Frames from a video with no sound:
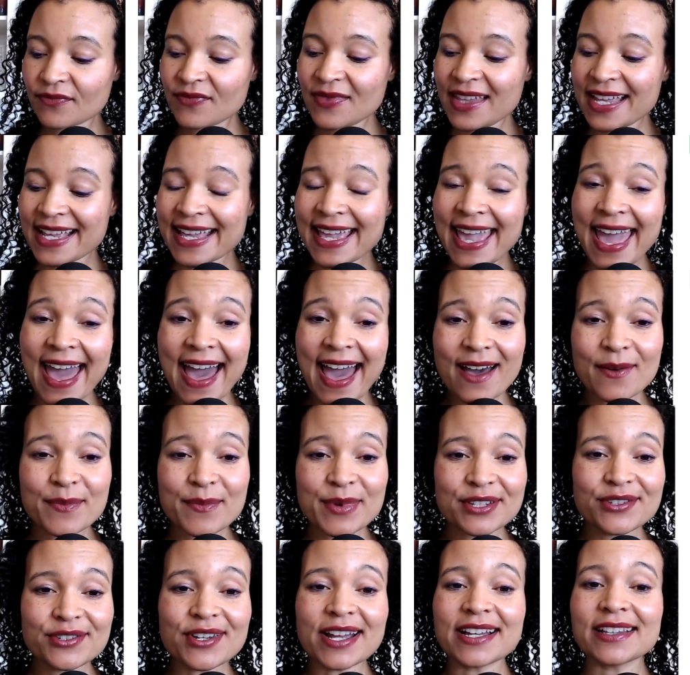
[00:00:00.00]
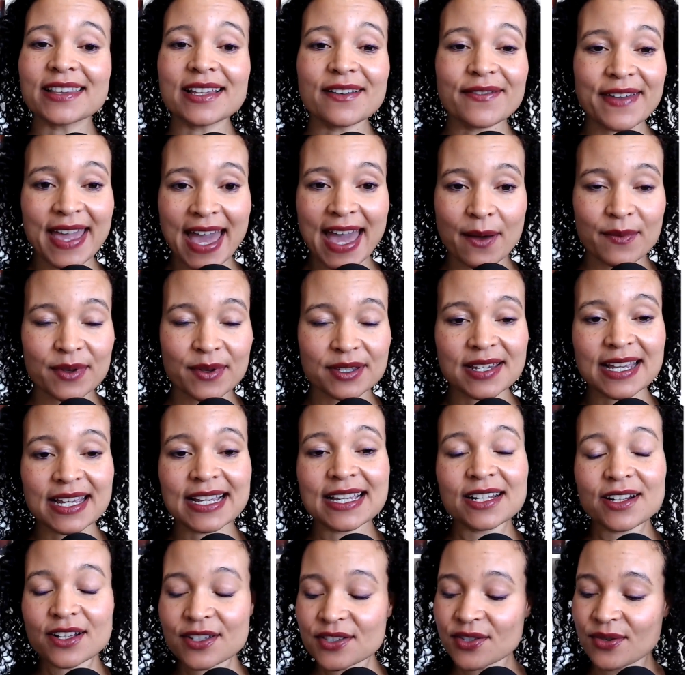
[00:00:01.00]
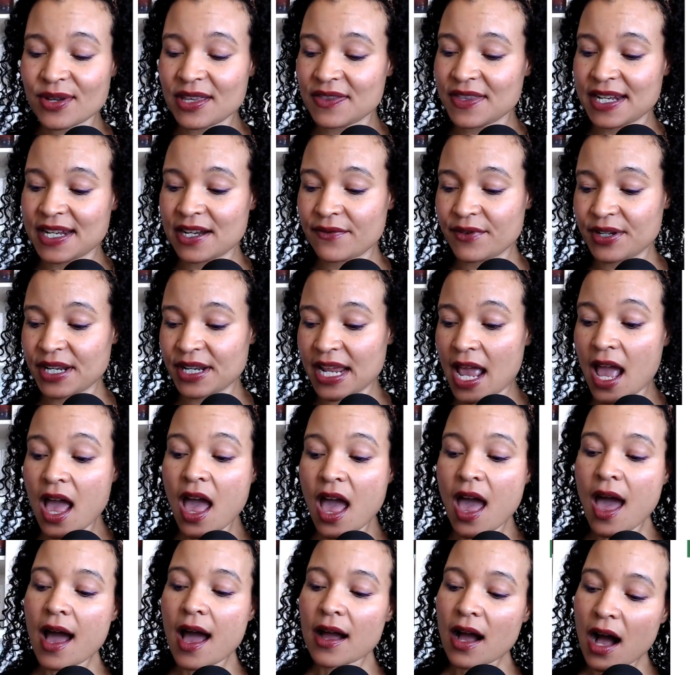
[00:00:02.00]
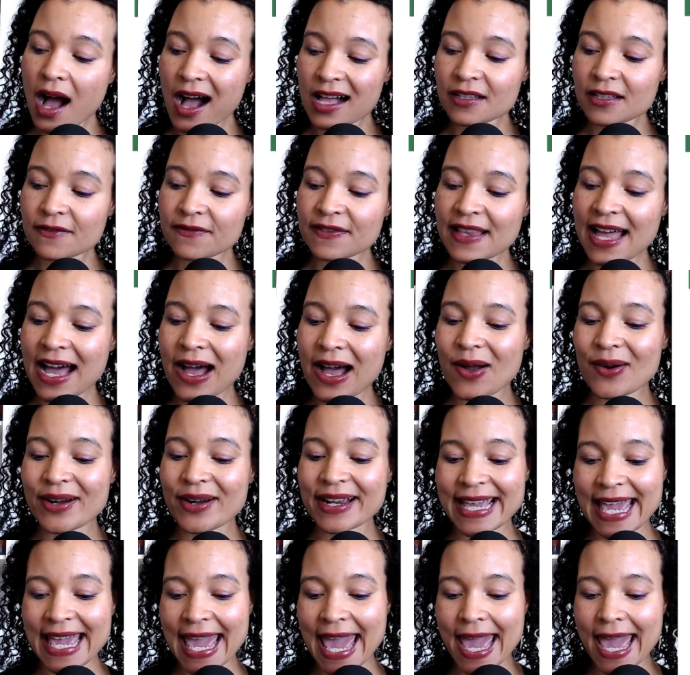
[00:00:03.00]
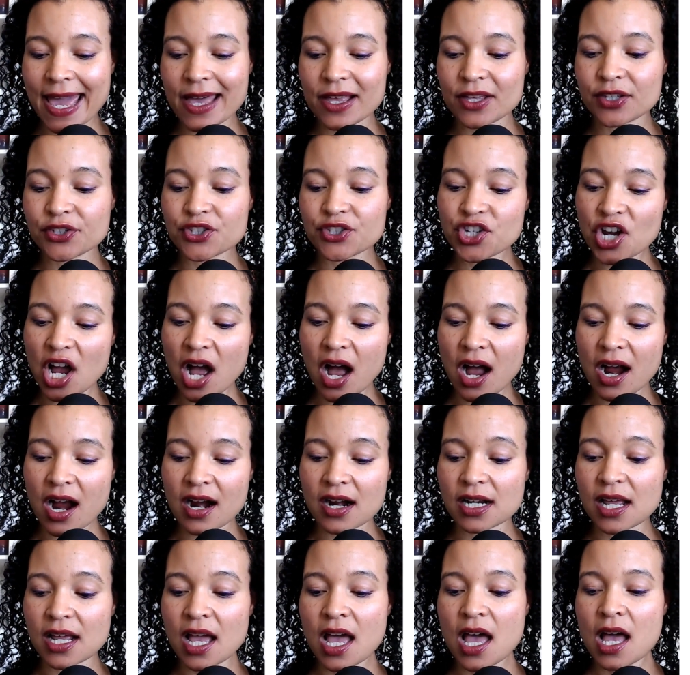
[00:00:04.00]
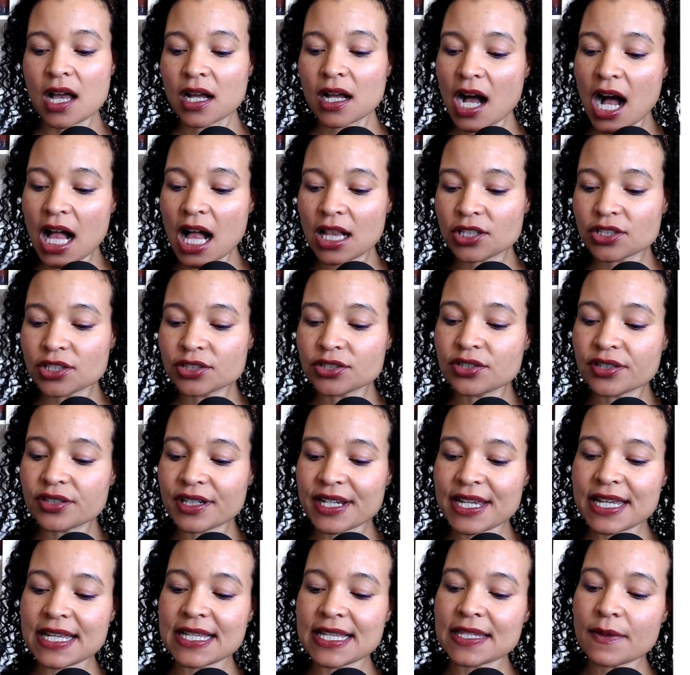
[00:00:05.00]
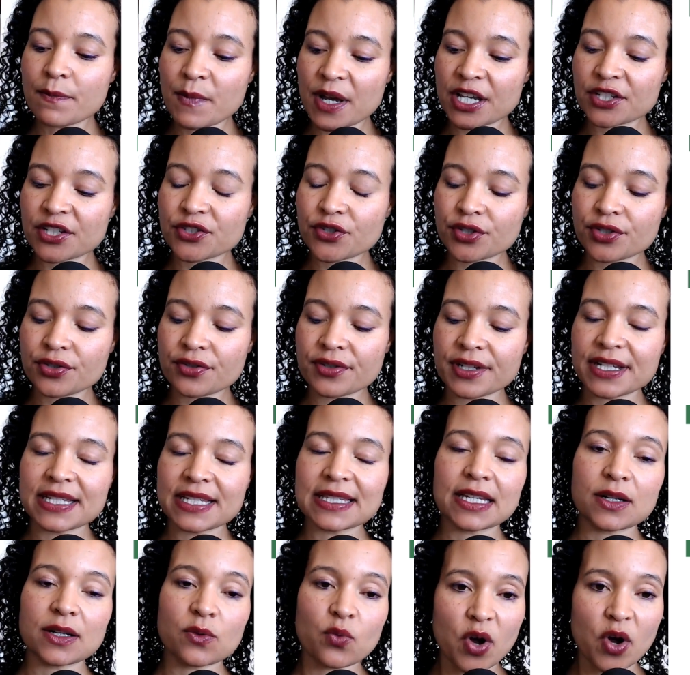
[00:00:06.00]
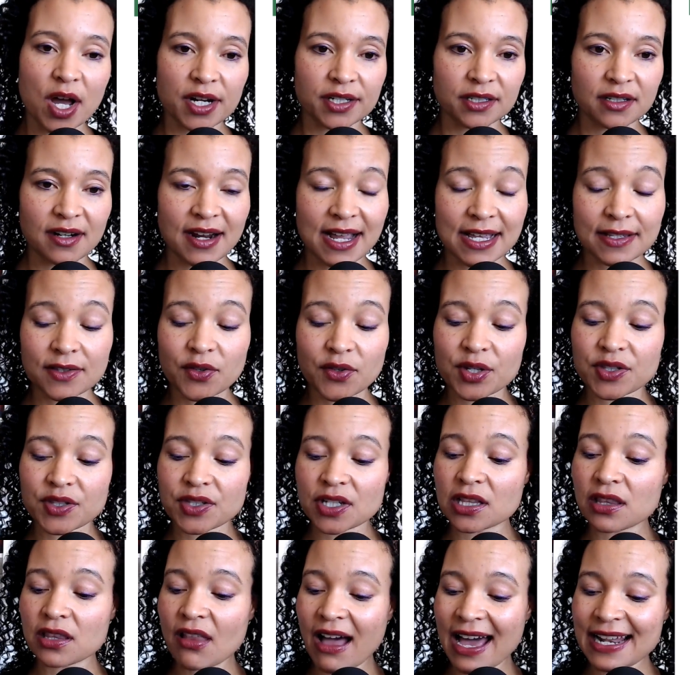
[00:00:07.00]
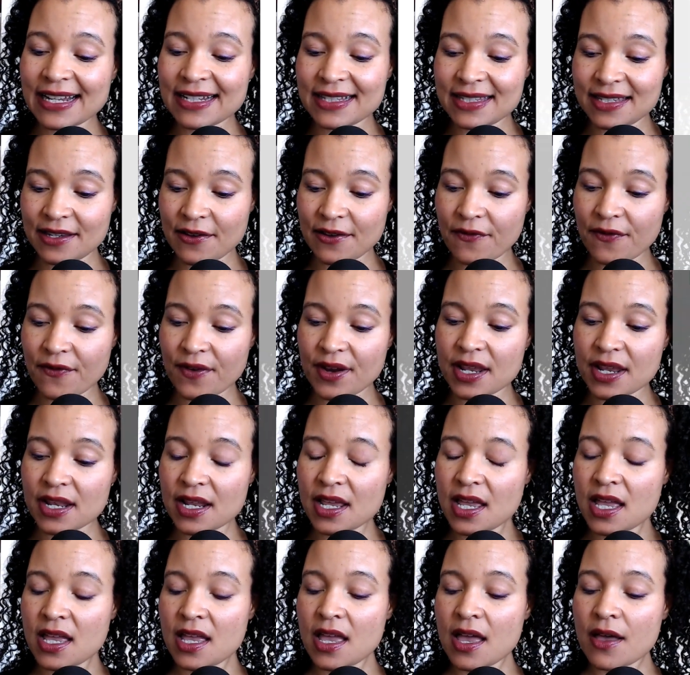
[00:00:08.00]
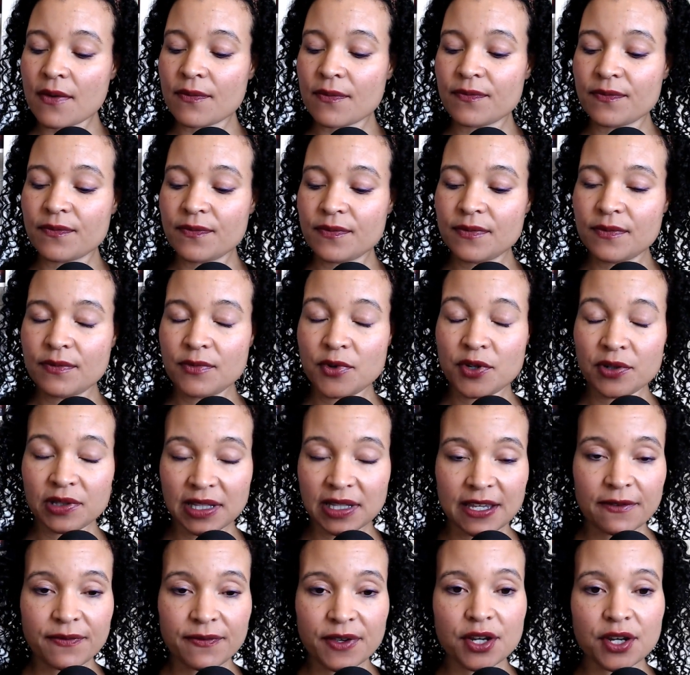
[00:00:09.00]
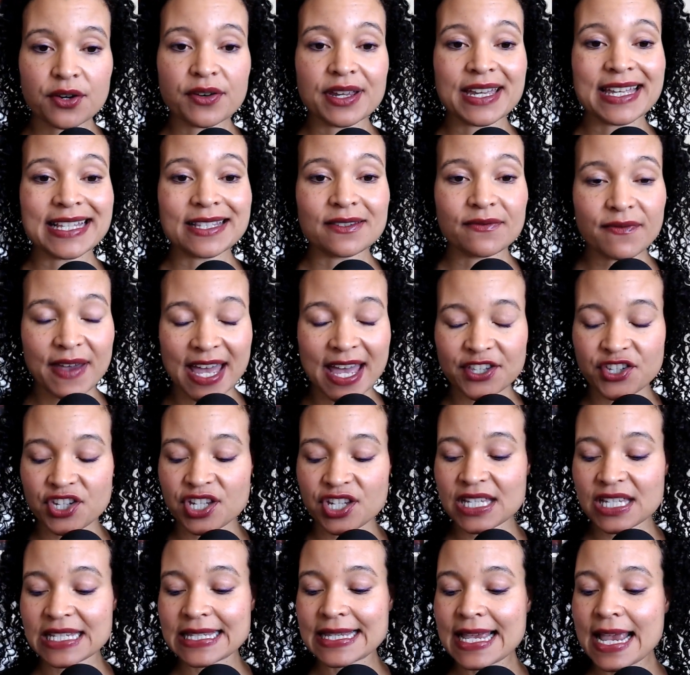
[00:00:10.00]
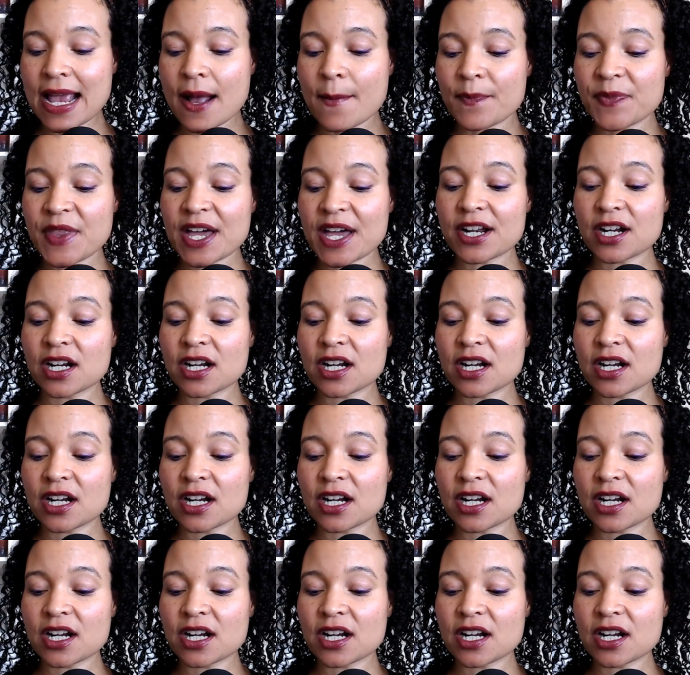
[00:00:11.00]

Cabbage, I love cabbage. I can also eat that every day. Cauliflower, kale, chard, collard greens, mustard greens, and watercress. So it's a lot of different leafy greens, veggies that are